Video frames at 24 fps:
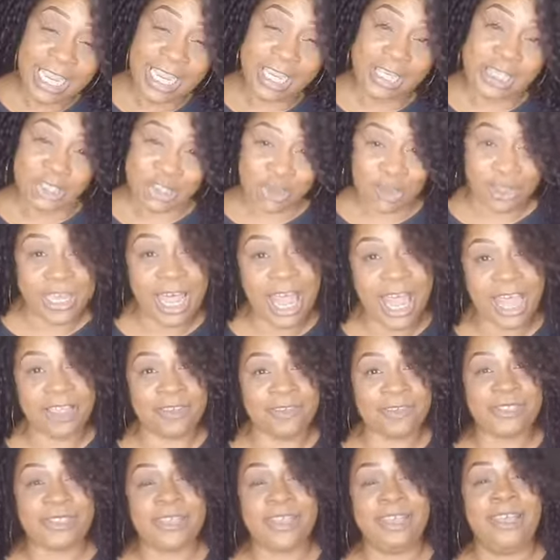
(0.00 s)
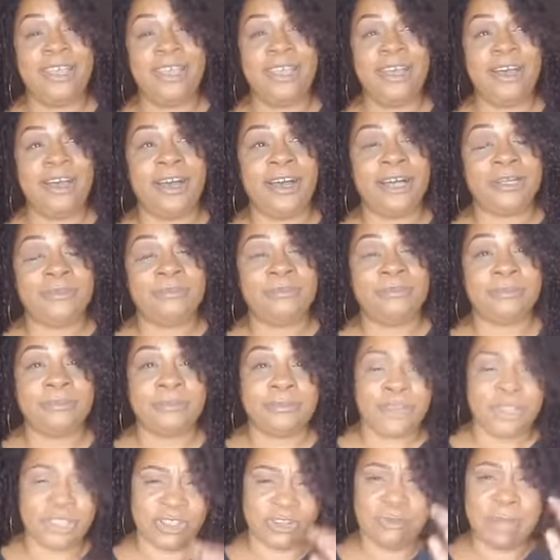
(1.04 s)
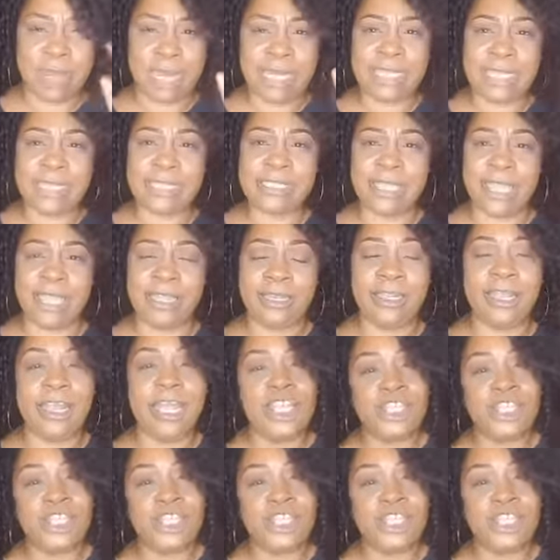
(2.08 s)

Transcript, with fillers: into your lives because um, everybody needs that.